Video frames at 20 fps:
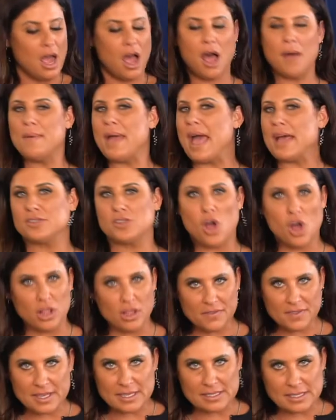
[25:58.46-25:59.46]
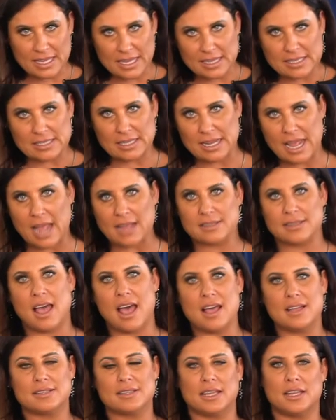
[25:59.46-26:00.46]
um, has all of these links and
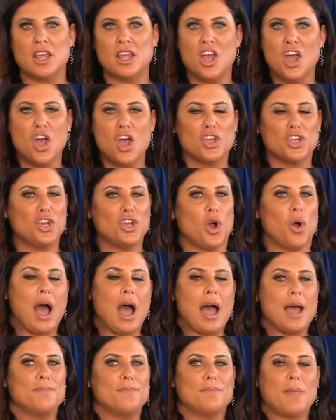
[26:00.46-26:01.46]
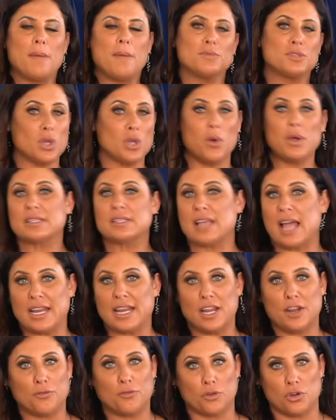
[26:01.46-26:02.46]
access. And you know, I'm I'm so
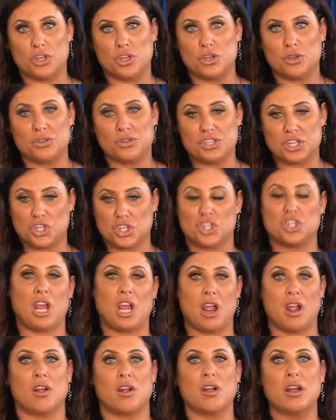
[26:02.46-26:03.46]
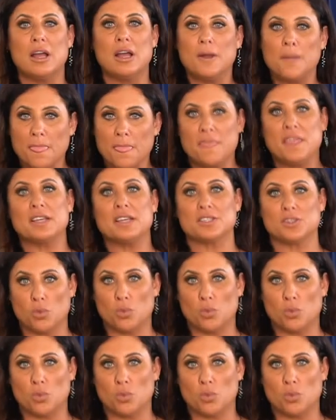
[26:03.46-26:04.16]
excited for you to share this